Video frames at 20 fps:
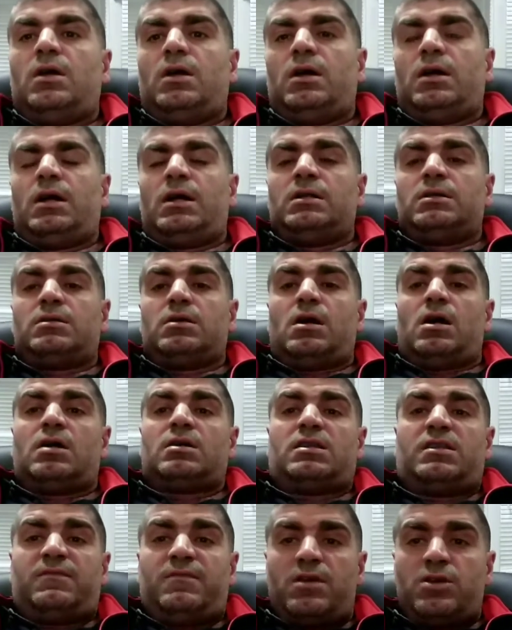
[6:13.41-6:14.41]
and
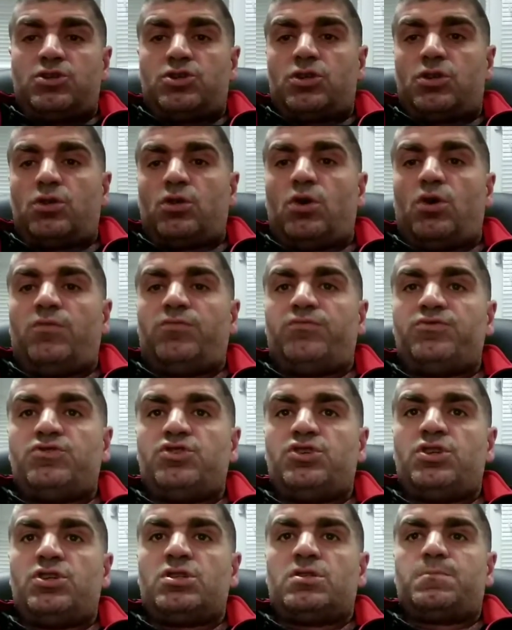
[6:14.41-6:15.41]
activation of
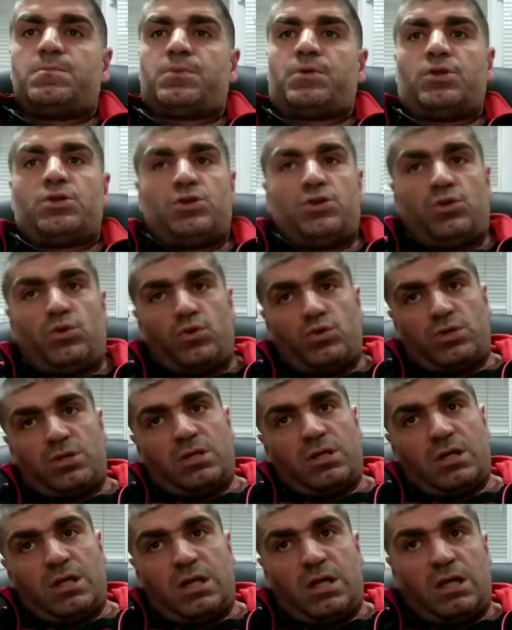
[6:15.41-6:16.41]
genes produce
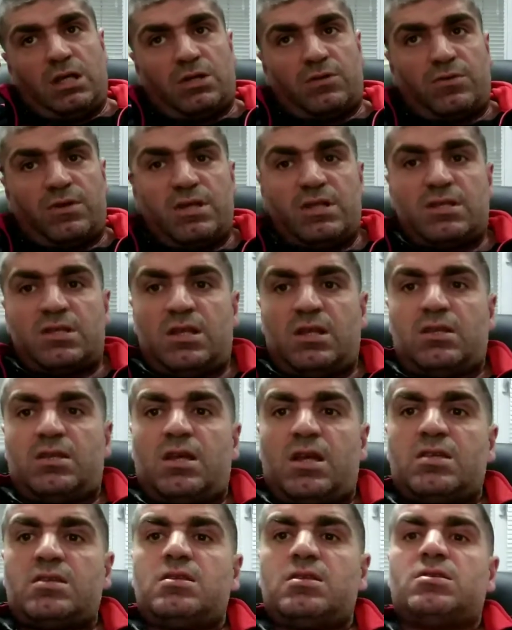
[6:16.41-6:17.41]
the increased
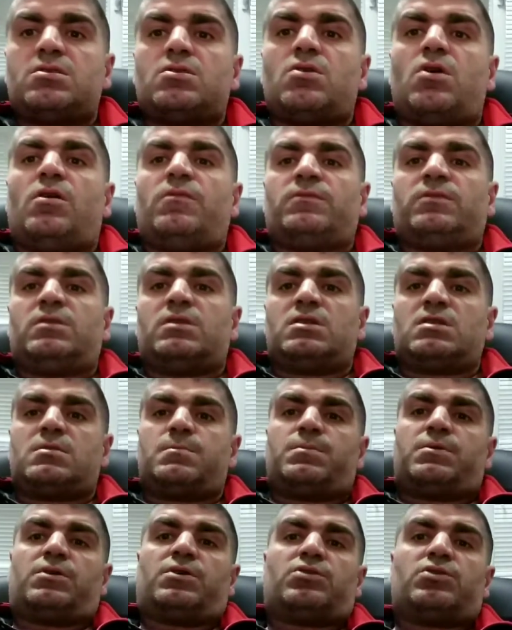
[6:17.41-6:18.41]
synthesis of the
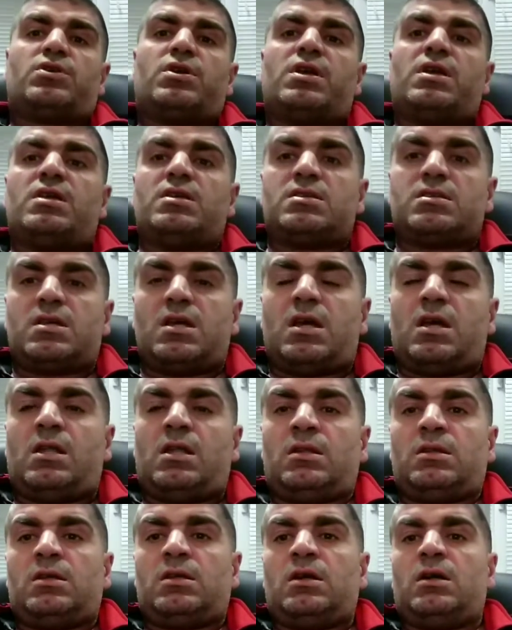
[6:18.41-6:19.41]
proteins
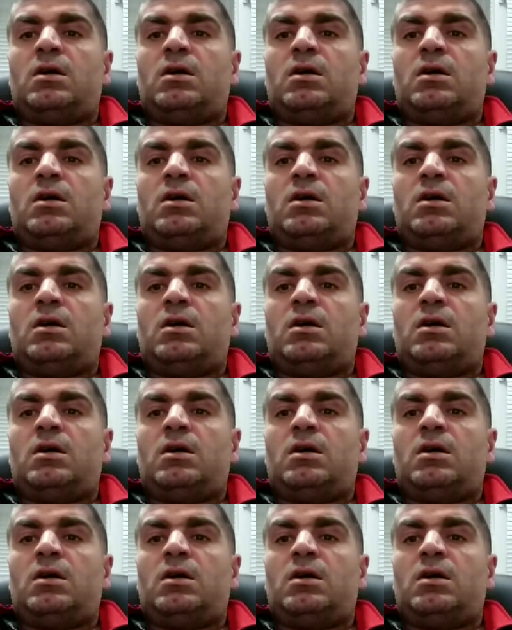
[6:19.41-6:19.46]
and